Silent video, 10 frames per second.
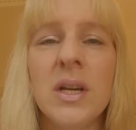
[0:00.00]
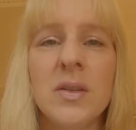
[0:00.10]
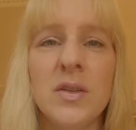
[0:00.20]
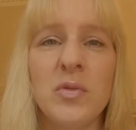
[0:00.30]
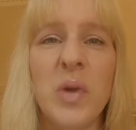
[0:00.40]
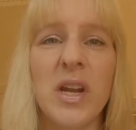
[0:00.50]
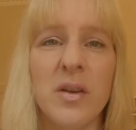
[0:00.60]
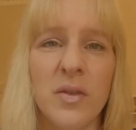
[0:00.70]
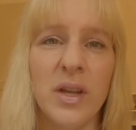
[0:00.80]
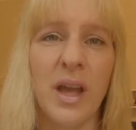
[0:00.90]
So it's better
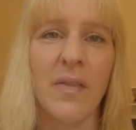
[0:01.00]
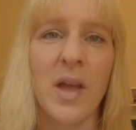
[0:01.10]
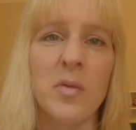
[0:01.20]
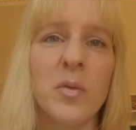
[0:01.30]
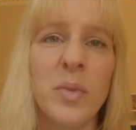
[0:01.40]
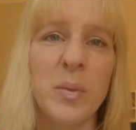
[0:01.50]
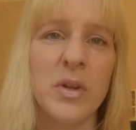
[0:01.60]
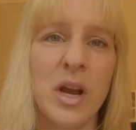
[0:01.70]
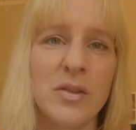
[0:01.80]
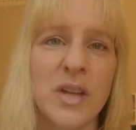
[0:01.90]
if you get that from people
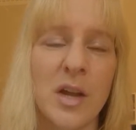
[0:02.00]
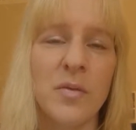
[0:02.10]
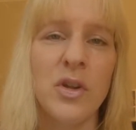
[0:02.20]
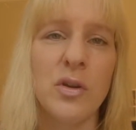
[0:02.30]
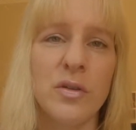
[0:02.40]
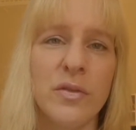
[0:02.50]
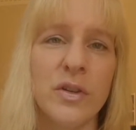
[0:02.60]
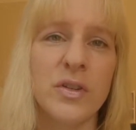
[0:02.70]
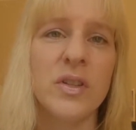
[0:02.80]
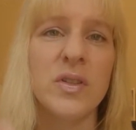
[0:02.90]
outside of the
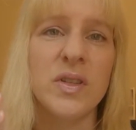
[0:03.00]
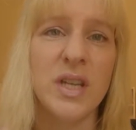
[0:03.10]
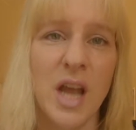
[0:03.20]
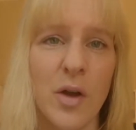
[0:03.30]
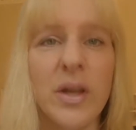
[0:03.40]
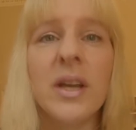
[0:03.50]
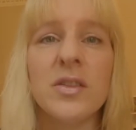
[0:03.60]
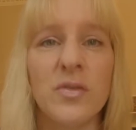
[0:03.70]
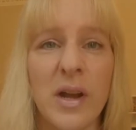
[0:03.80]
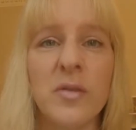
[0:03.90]
university to see how you can
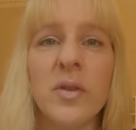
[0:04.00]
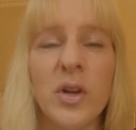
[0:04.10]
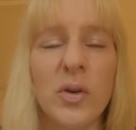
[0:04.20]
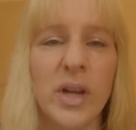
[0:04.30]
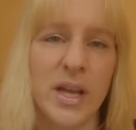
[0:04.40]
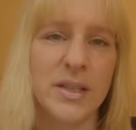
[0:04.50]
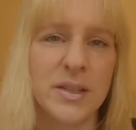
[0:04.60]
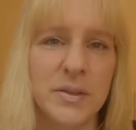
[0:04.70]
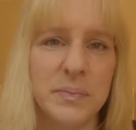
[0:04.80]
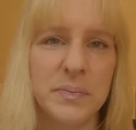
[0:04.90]
strengthen your case.